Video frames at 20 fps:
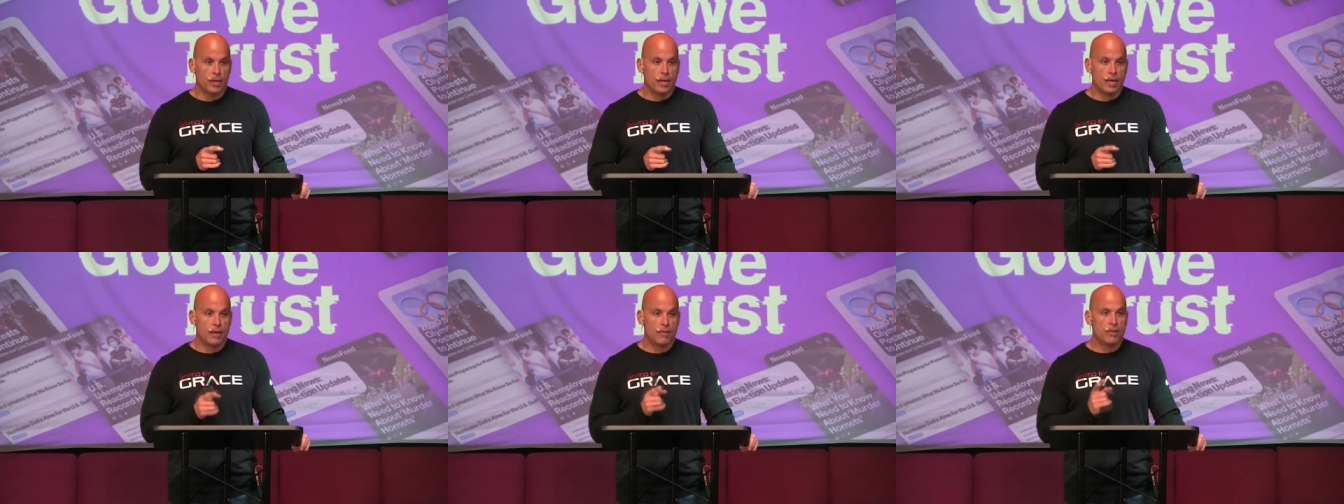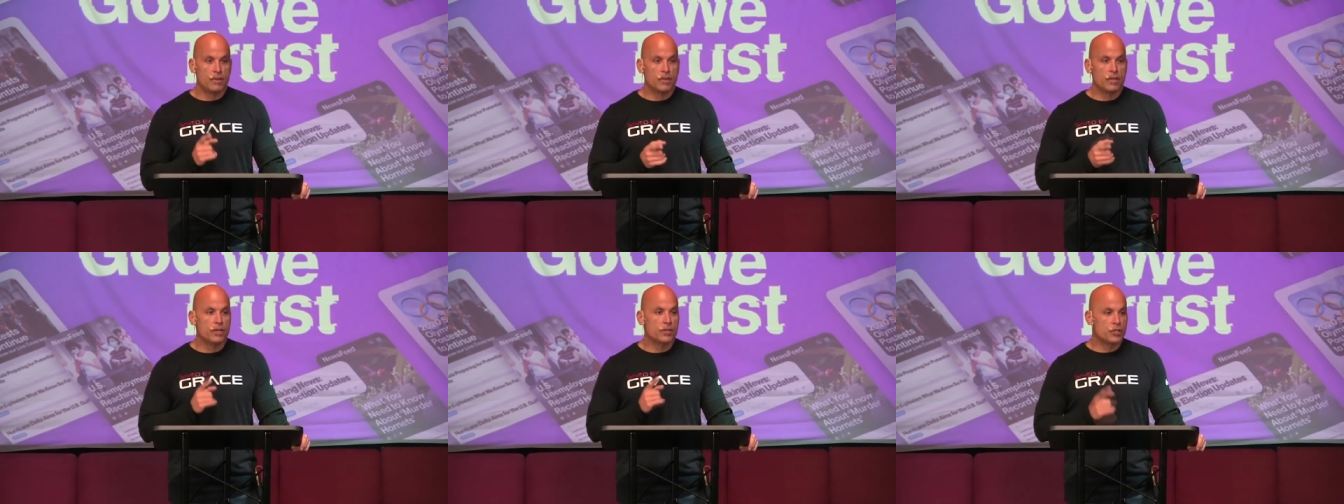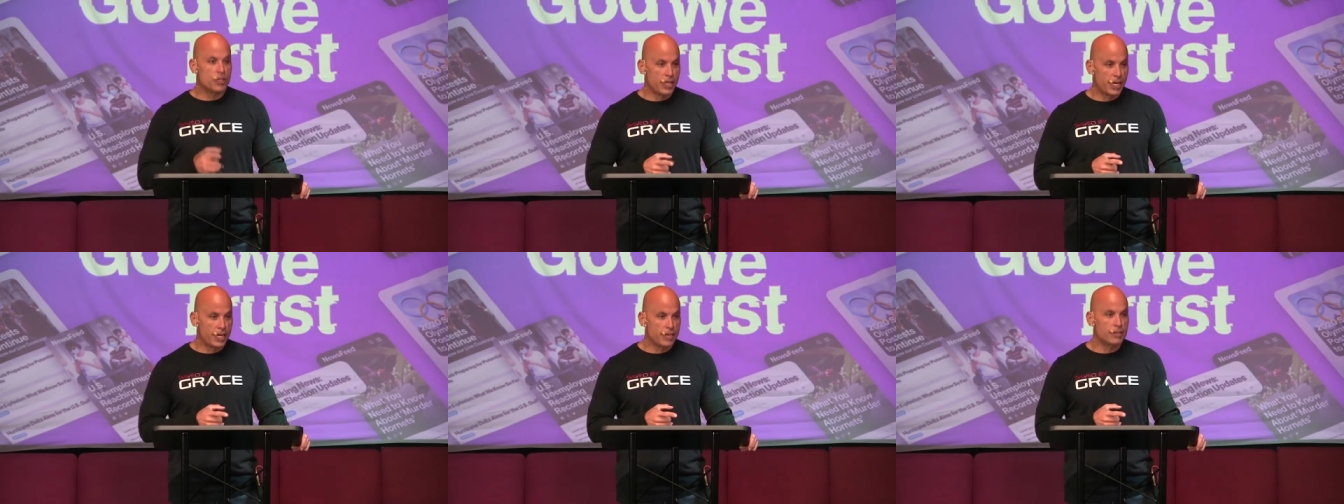Everything
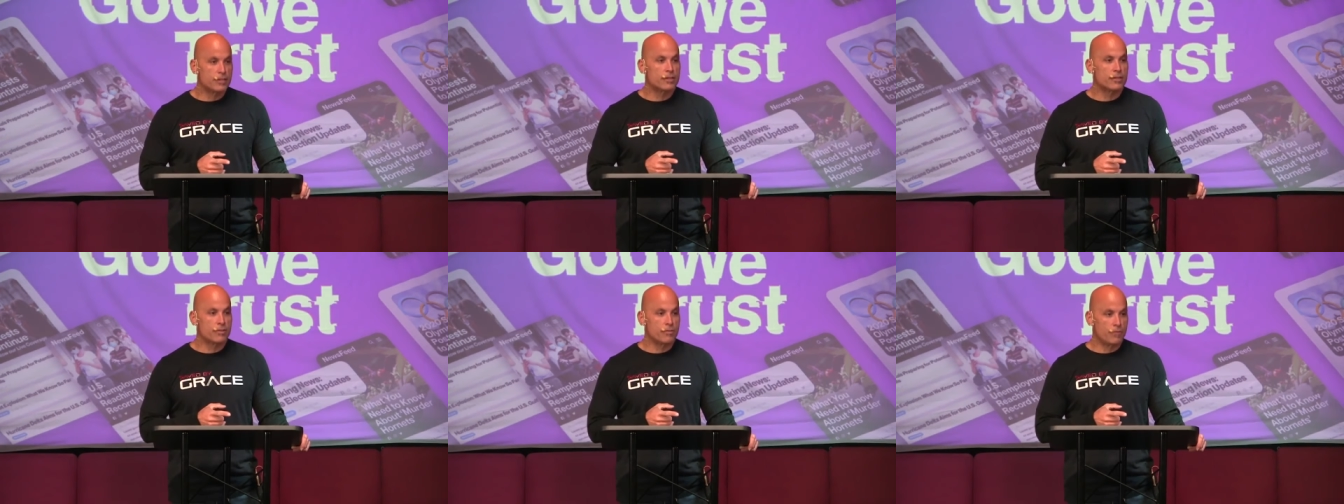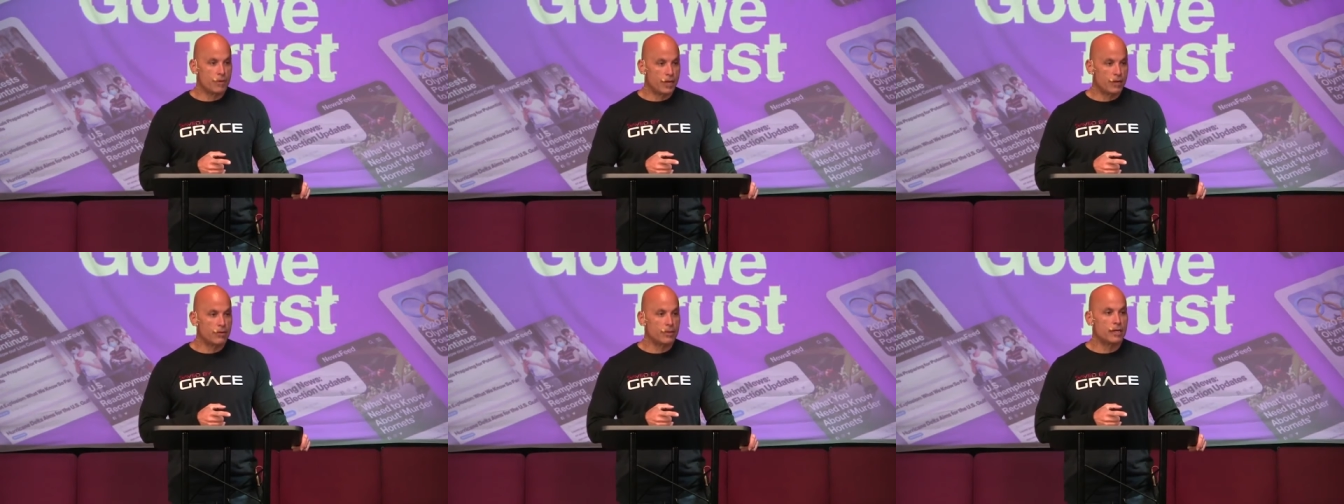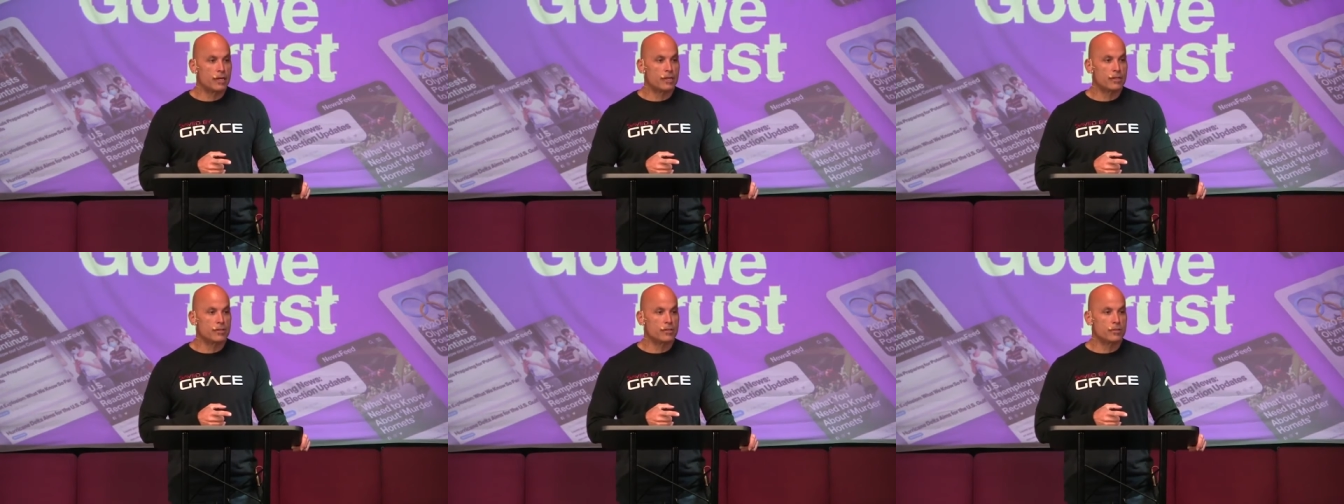changes around
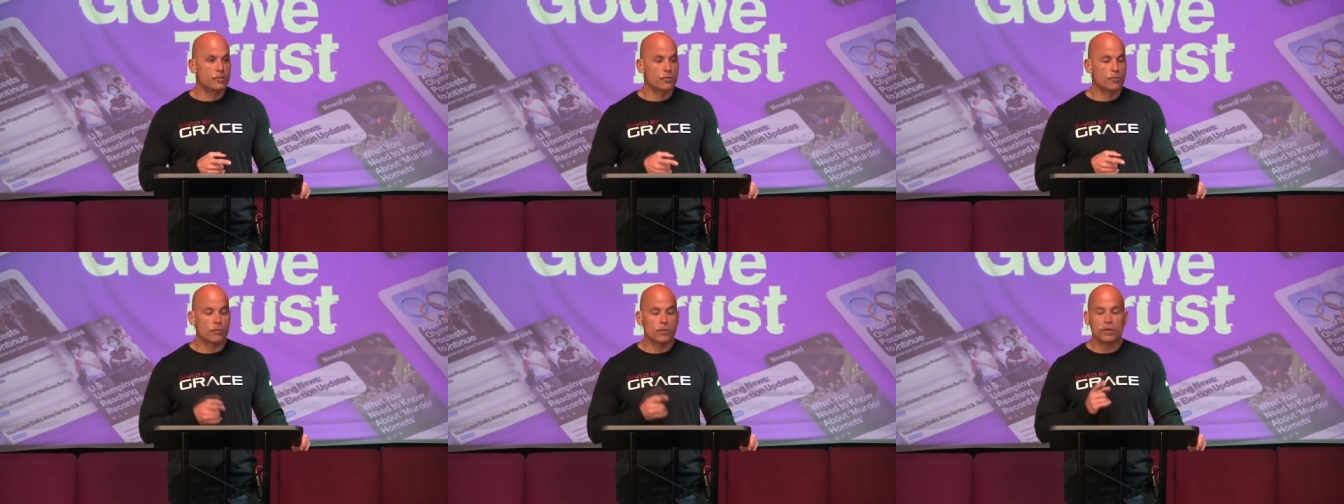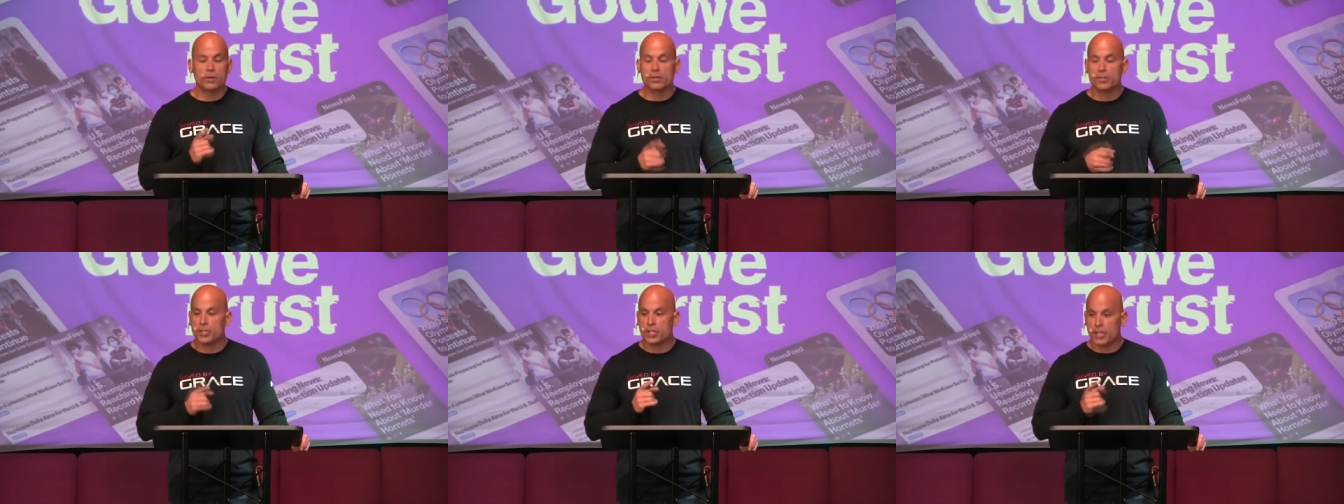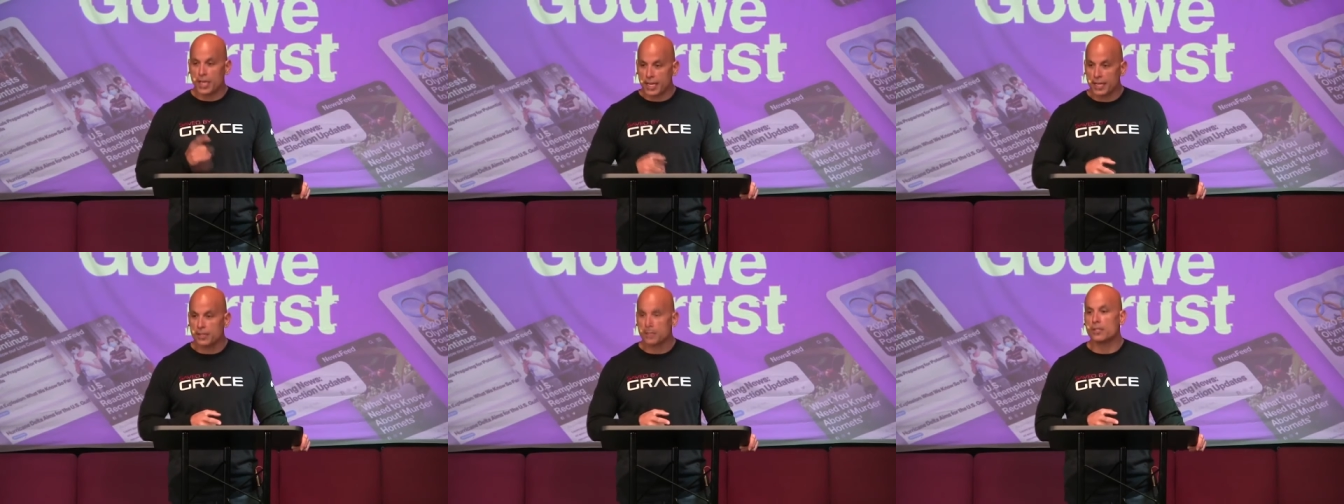us, the world
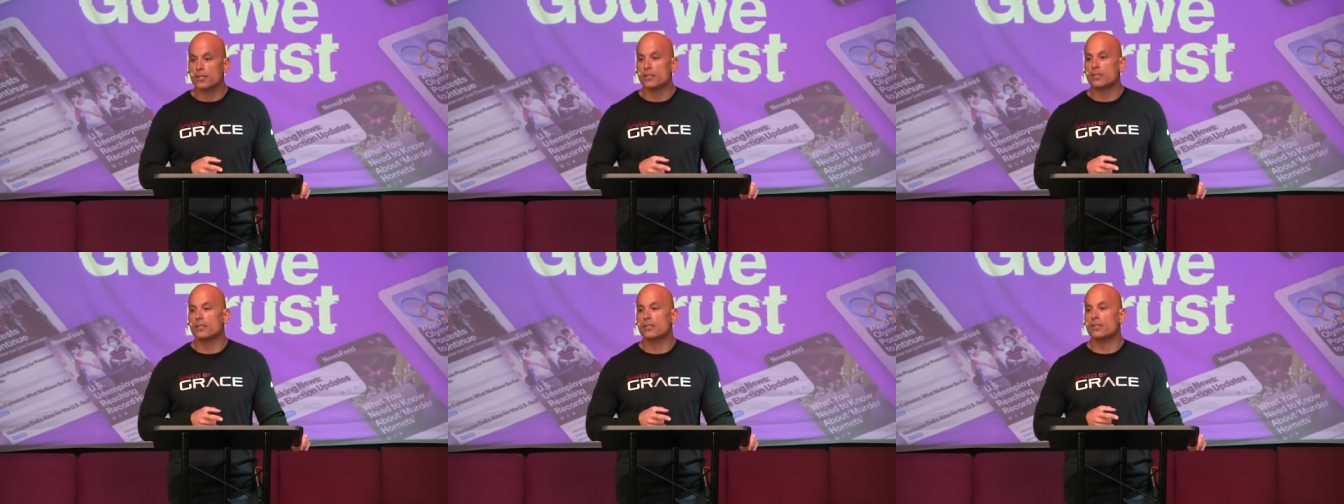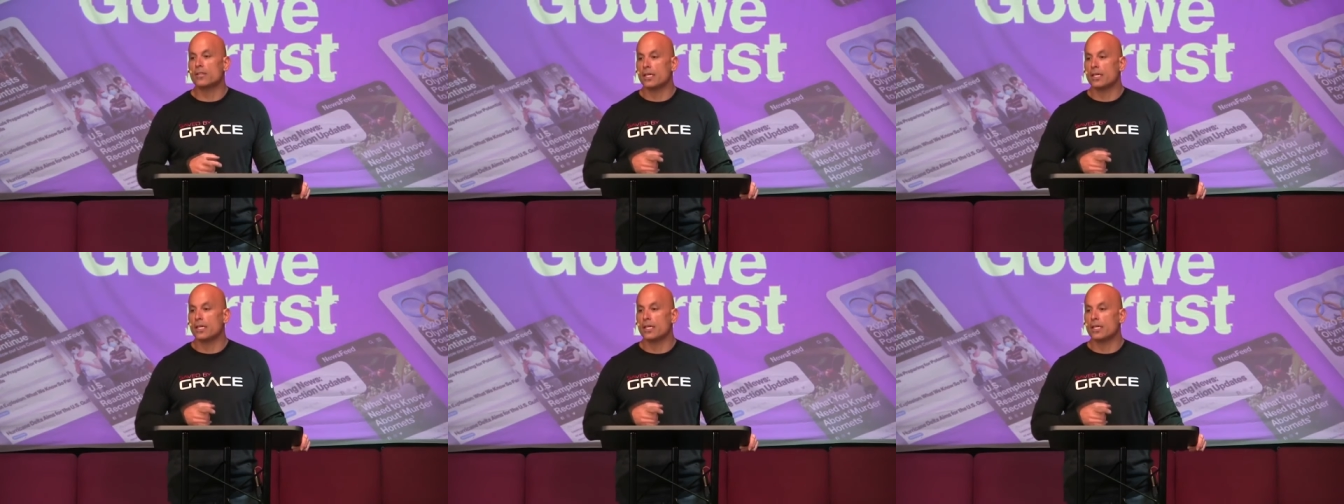changes,